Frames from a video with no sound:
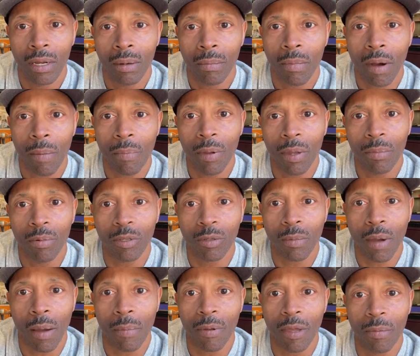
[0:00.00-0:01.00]
My peoples,
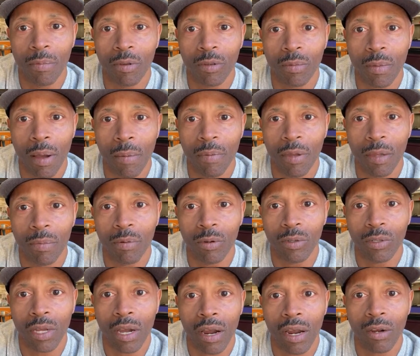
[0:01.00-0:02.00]
my peoples, my
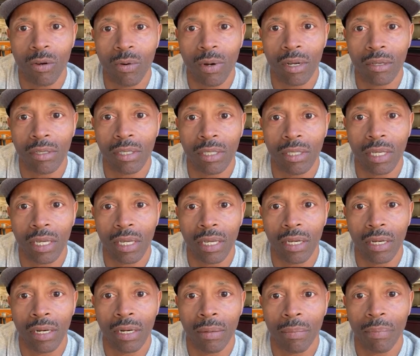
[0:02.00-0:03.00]
peoples. All right, who else is in
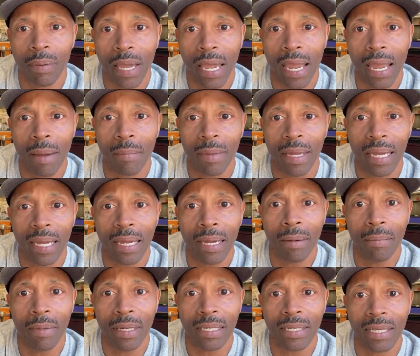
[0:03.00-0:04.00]
here? Pam
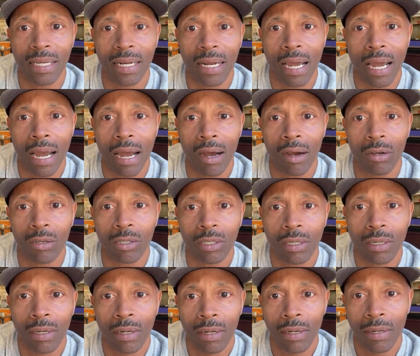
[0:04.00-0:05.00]
M is in the
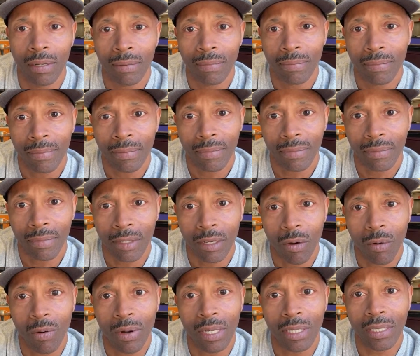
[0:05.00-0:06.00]
house.
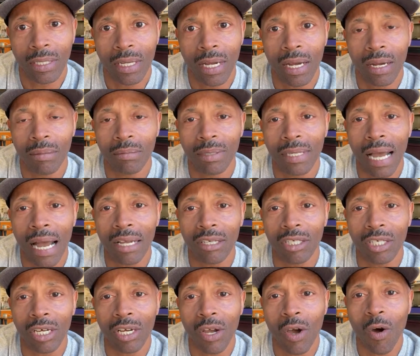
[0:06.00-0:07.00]
Karen what's Davis. up?
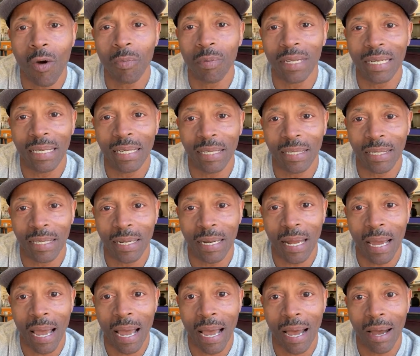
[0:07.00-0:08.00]
Tasha Copeland is
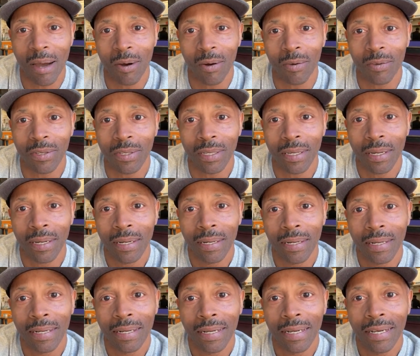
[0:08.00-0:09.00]
in the house.
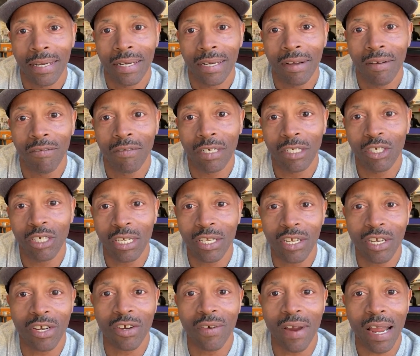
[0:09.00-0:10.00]

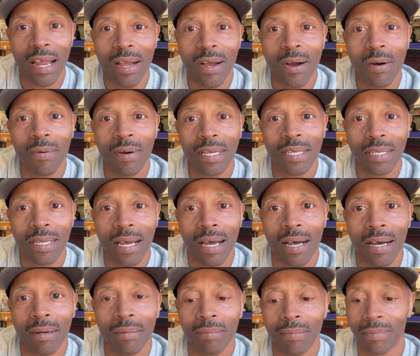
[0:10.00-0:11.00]
Virginia Greco, what's
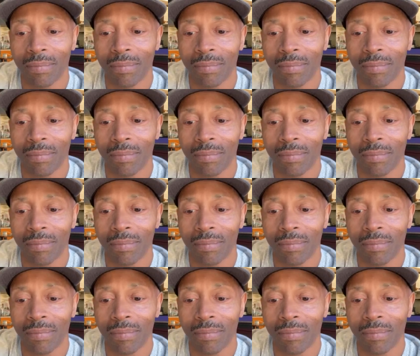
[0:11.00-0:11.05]
up?